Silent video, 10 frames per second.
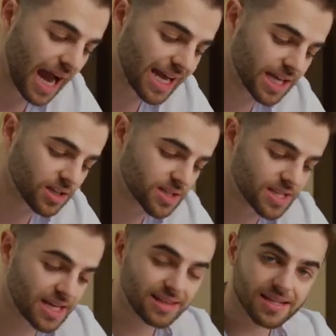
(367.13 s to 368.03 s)
I cannot
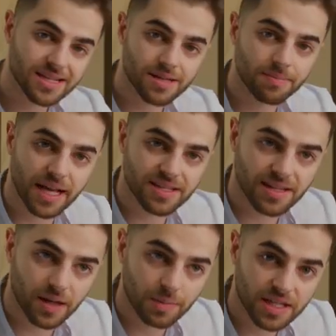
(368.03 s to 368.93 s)
say this is the best
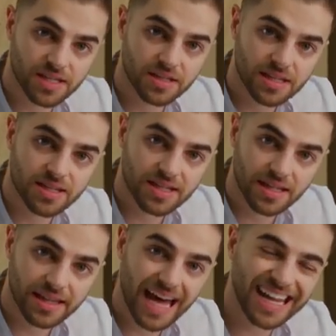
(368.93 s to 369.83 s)
diet because this,
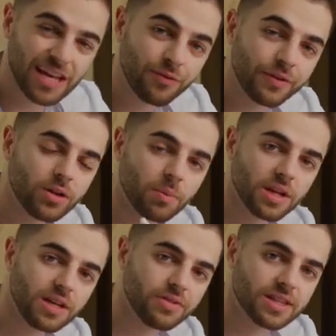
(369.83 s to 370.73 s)
and that, if they don't
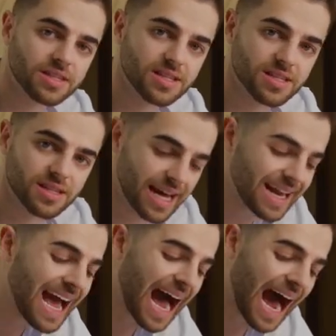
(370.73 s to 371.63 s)
believe in this, and
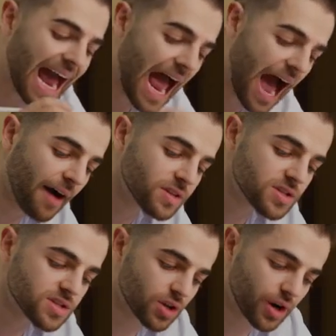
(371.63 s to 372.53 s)
that. I have
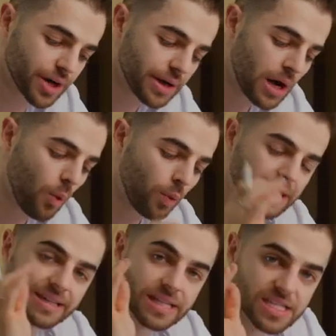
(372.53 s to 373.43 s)
to start
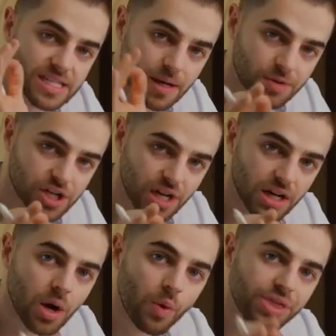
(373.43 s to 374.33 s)
with an
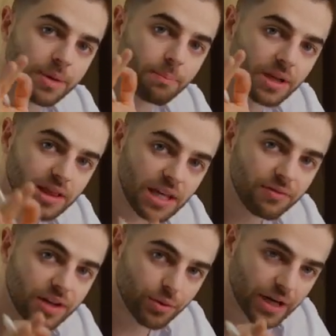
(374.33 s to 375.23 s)
assumption, with a
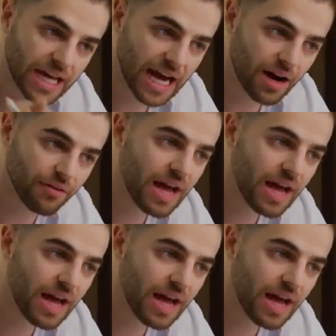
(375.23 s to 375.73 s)
belief they already have.